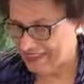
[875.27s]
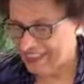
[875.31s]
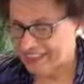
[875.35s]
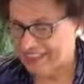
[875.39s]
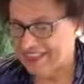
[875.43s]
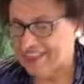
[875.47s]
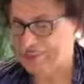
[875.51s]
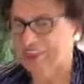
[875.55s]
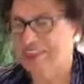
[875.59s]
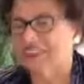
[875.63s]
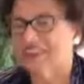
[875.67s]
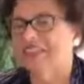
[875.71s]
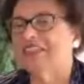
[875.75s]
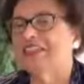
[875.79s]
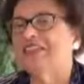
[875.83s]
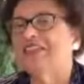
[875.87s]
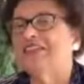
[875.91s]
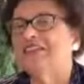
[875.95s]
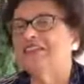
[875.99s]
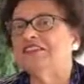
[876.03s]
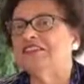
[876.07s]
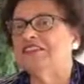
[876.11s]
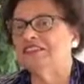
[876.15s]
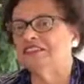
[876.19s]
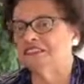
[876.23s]
Now, I
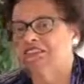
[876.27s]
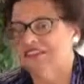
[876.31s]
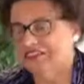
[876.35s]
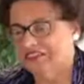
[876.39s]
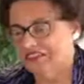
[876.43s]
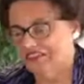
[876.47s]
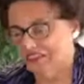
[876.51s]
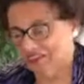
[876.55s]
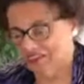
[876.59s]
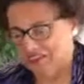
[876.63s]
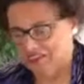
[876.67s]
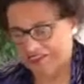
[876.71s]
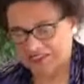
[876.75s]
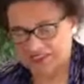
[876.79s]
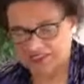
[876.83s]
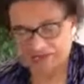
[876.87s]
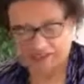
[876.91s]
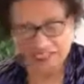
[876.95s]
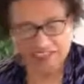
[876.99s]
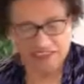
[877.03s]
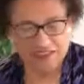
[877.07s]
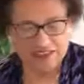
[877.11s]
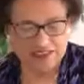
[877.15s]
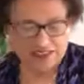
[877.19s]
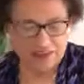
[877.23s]
tell you this story,
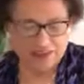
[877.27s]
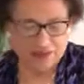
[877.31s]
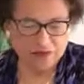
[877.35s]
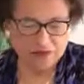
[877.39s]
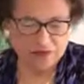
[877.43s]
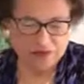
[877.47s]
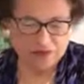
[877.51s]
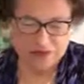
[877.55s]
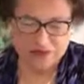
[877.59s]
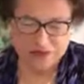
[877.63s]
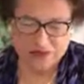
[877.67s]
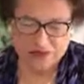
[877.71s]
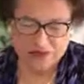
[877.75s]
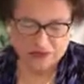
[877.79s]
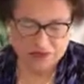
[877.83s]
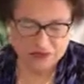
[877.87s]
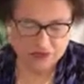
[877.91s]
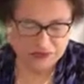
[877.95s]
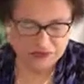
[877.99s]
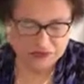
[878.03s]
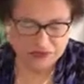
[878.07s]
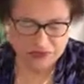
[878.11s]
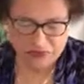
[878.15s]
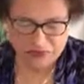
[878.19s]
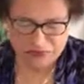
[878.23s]
it's a beautiful
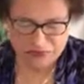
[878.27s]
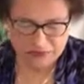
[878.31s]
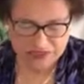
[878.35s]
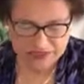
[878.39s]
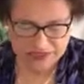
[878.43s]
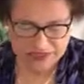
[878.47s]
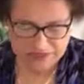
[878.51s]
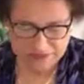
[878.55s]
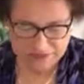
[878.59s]
story.